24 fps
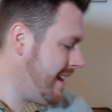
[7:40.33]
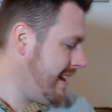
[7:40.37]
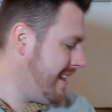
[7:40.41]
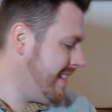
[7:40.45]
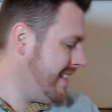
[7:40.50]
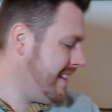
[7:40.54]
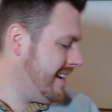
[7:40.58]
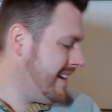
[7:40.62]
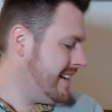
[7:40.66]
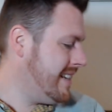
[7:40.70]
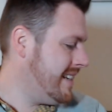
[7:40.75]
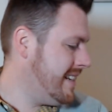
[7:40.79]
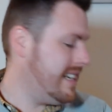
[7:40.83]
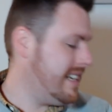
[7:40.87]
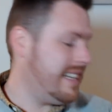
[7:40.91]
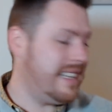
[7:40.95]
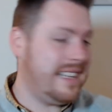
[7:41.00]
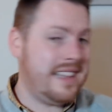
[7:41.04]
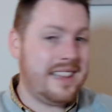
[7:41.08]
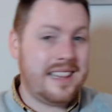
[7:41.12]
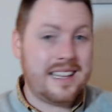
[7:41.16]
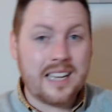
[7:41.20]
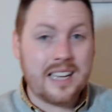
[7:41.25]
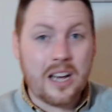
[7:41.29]
Then
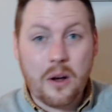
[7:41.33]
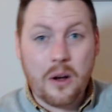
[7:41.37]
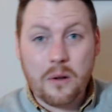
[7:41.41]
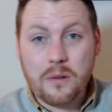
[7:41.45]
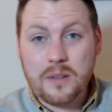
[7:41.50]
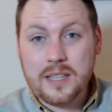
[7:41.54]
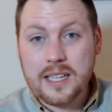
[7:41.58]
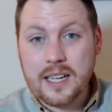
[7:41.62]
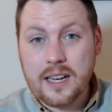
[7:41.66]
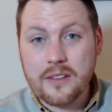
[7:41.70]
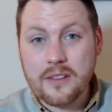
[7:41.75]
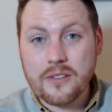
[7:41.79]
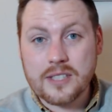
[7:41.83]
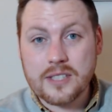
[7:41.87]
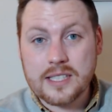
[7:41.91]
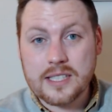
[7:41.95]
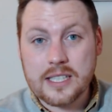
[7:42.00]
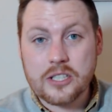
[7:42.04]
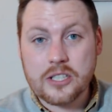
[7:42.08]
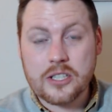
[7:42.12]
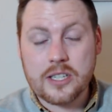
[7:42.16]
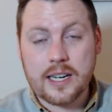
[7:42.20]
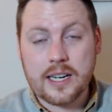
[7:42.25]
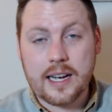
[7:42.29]
the only other
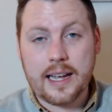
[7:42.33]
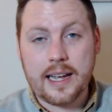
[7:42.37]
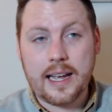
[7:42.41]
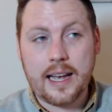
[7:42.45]
stitching I